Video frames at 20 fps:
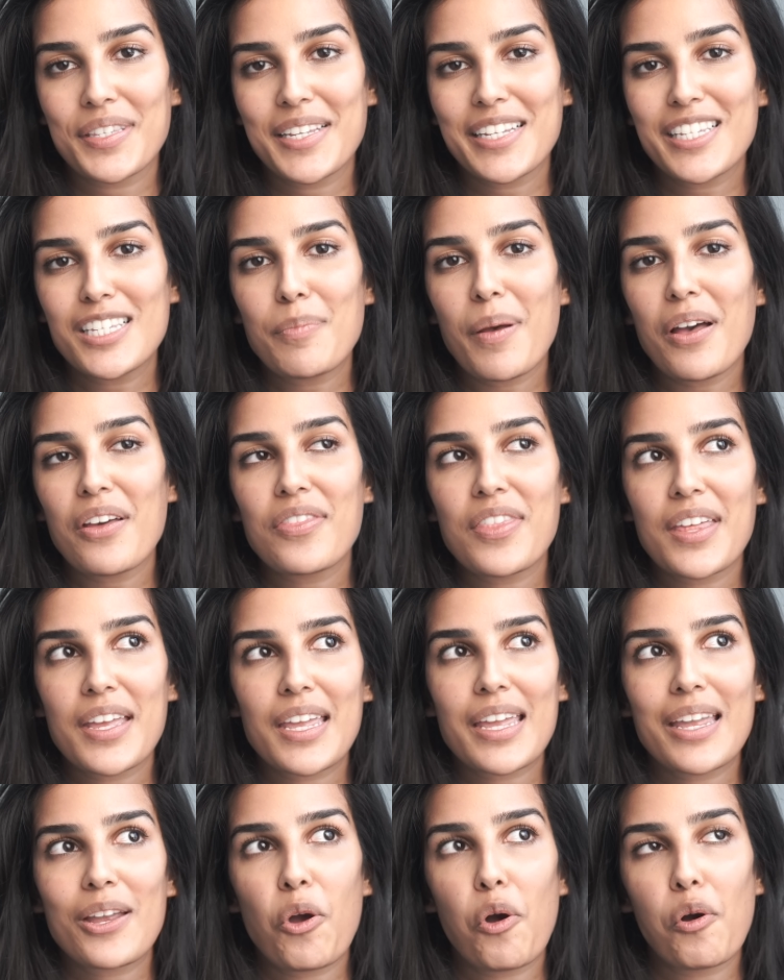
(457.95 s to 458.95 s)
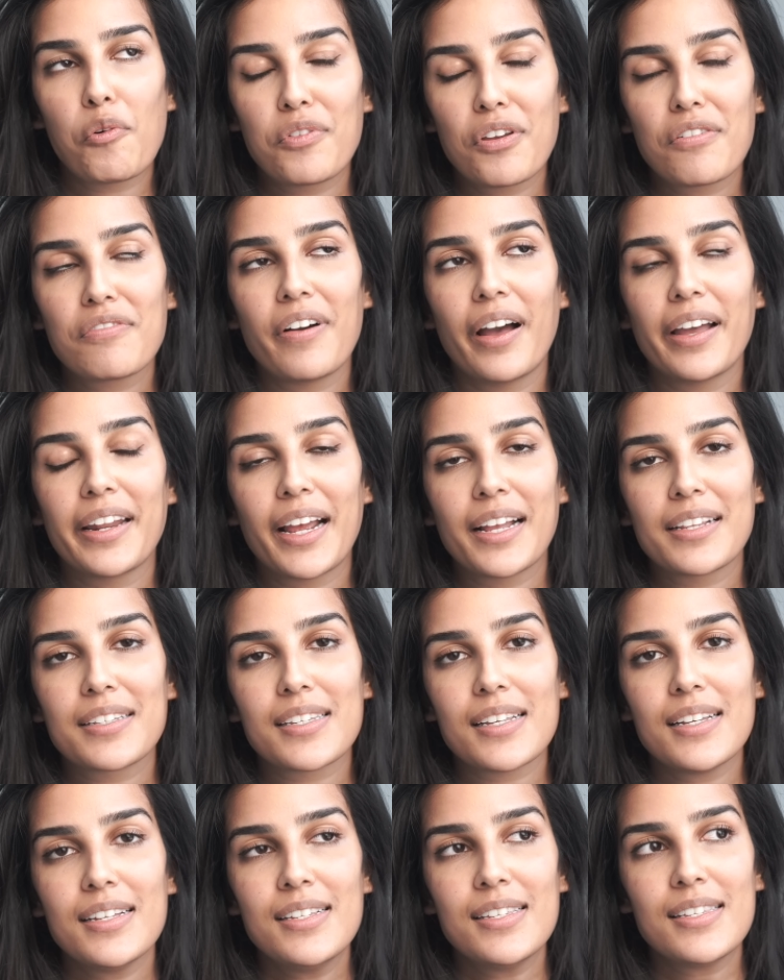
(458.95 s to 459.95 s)
This is about thinking of your
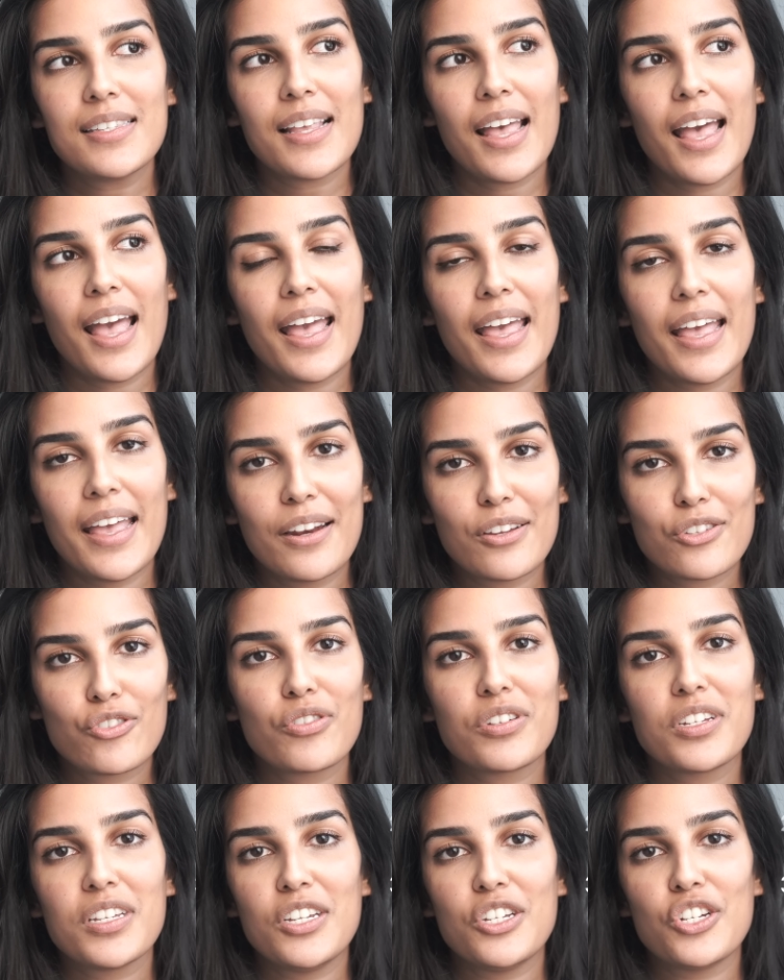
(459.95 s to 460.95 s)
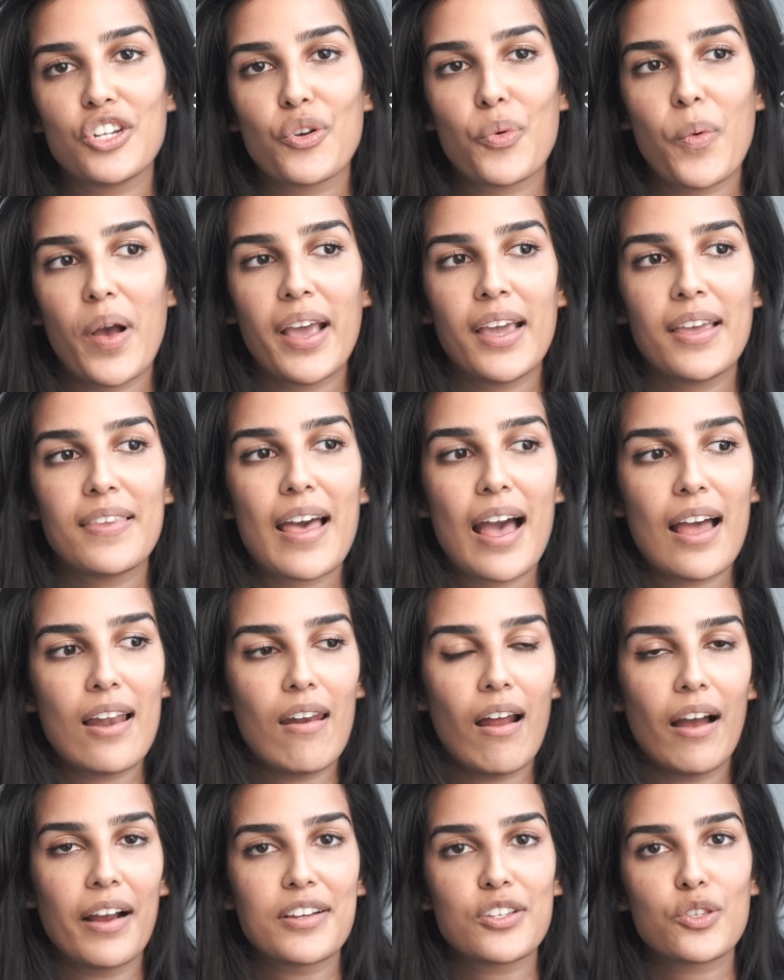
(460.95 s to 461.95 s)
finances in a strategic way that
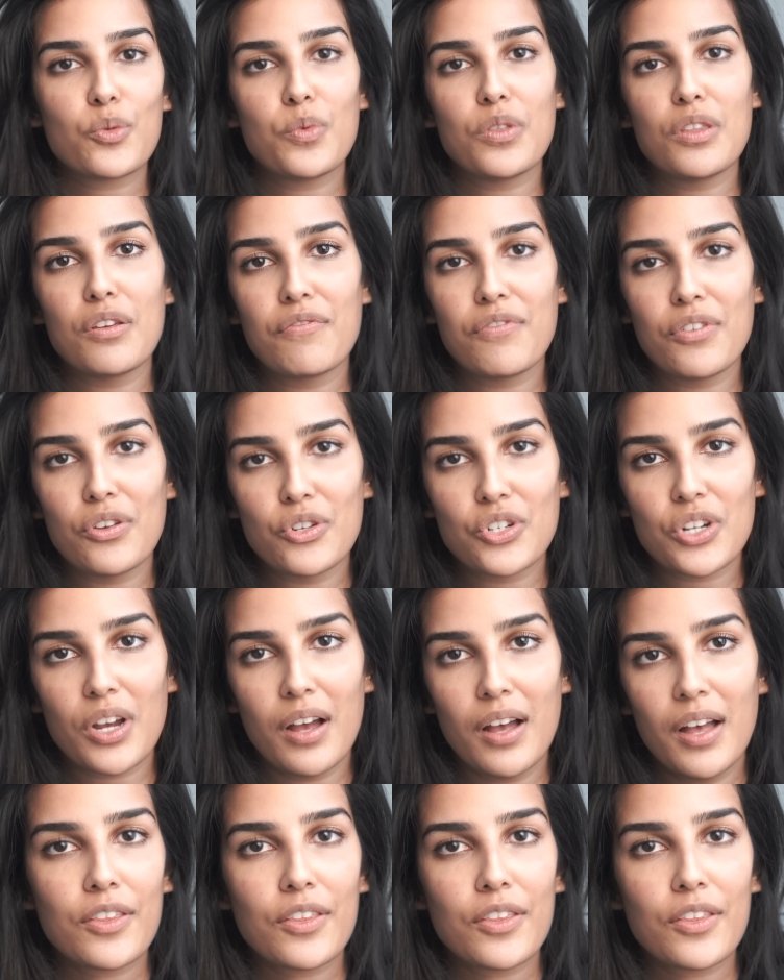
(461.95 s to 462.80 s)
aligns with your future.